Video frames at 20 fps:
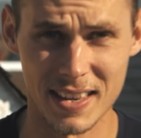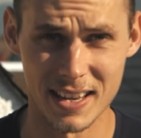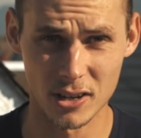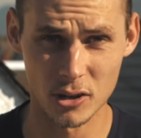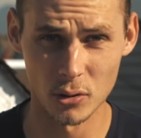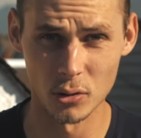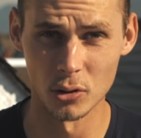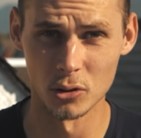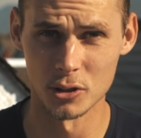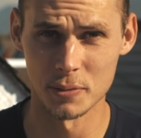the
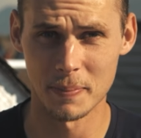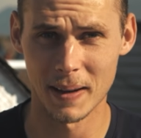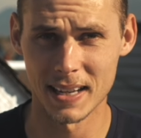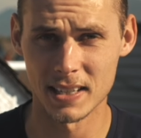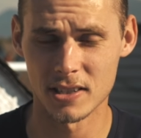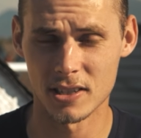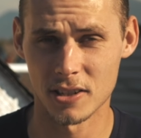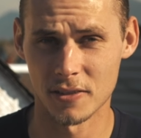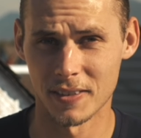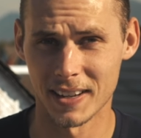accruals
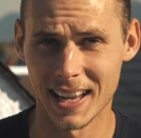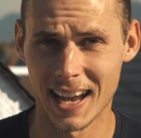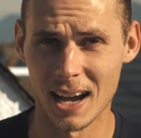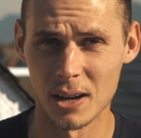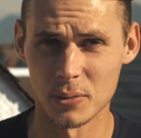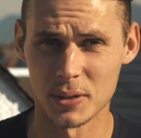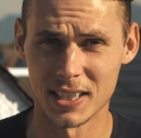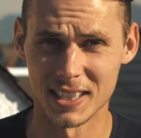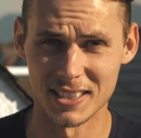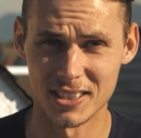basis of
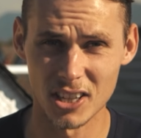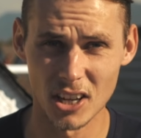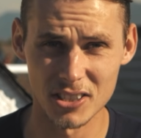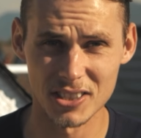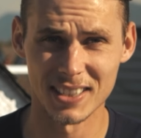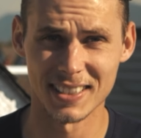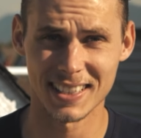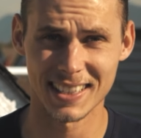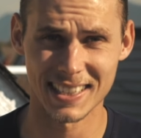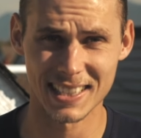accounting
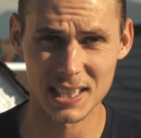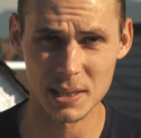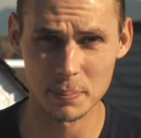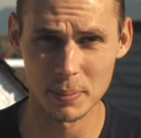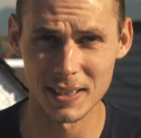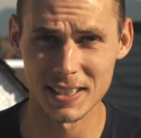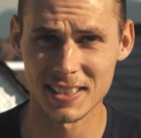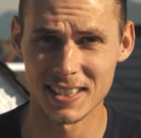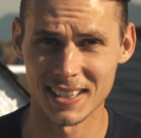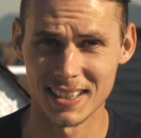doesn't
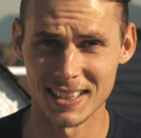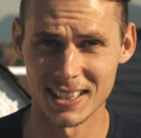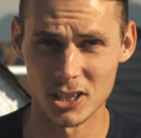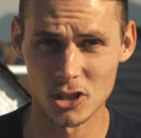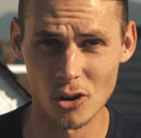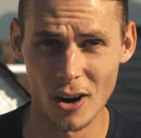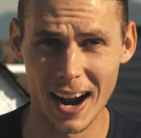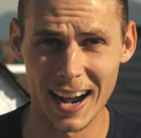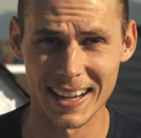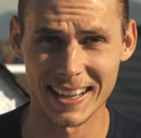explicitly
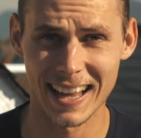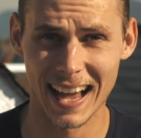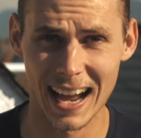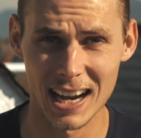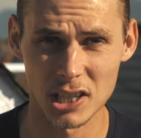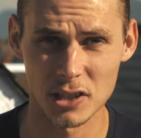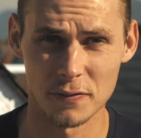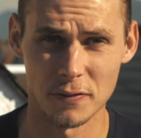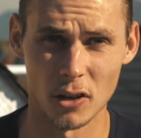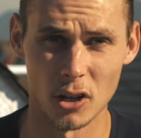track
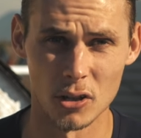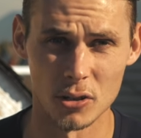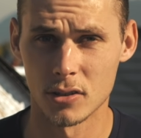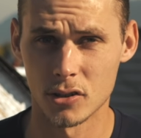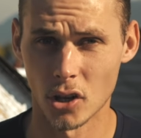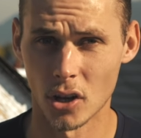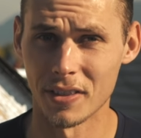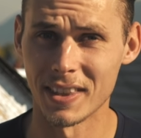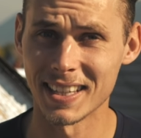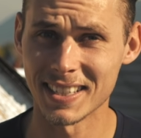cash flow,
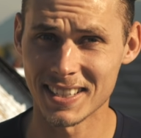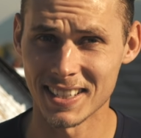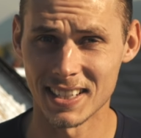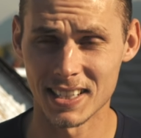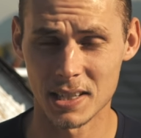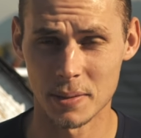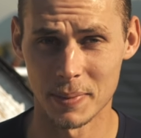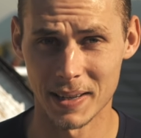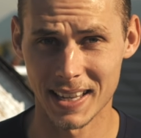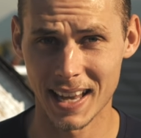so this
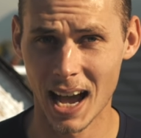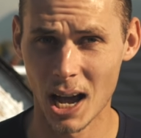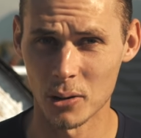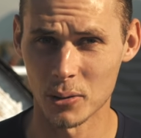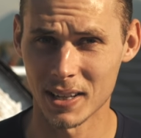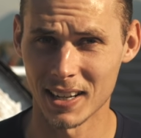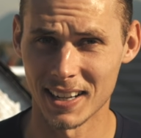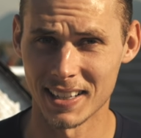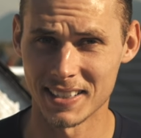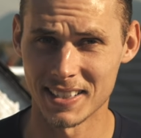needs to be
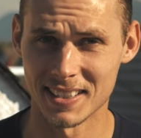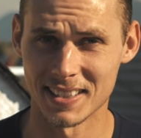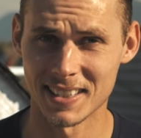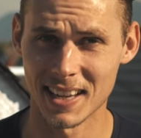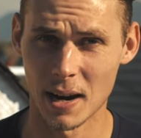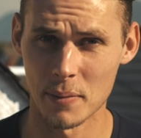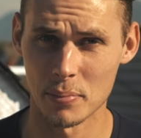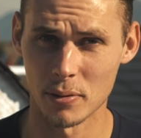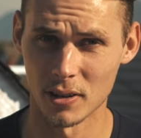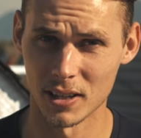calculated
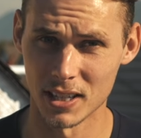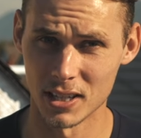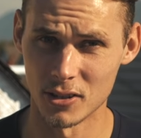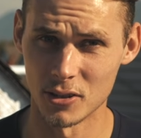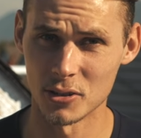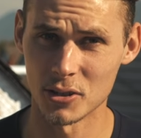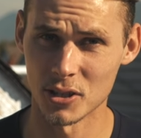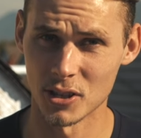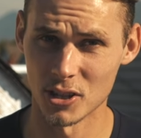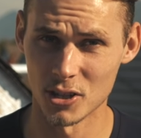separately
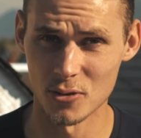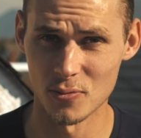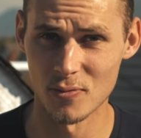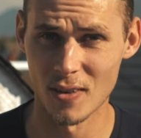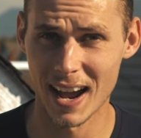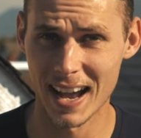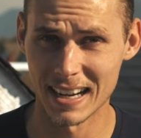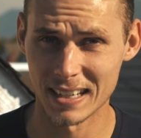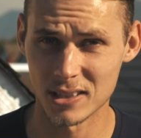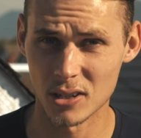using the
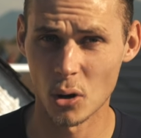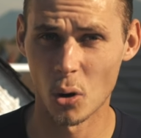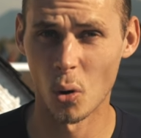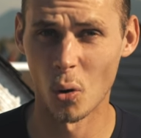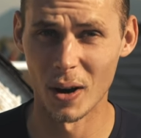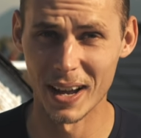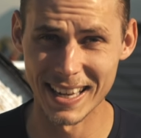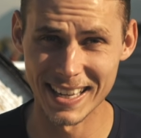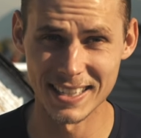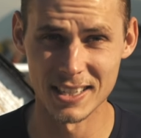direct
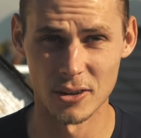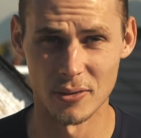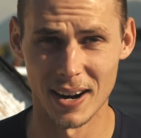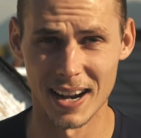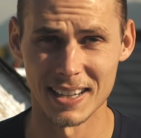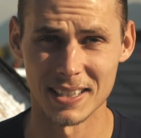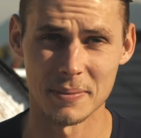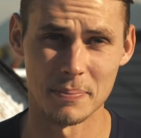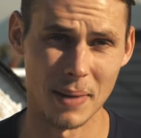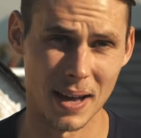or
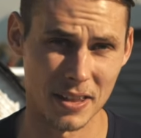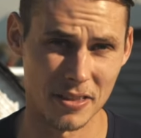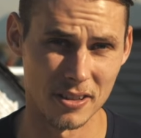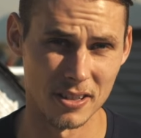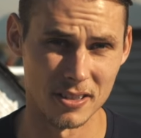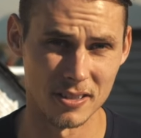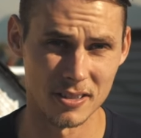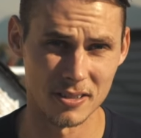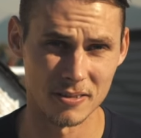indirect method.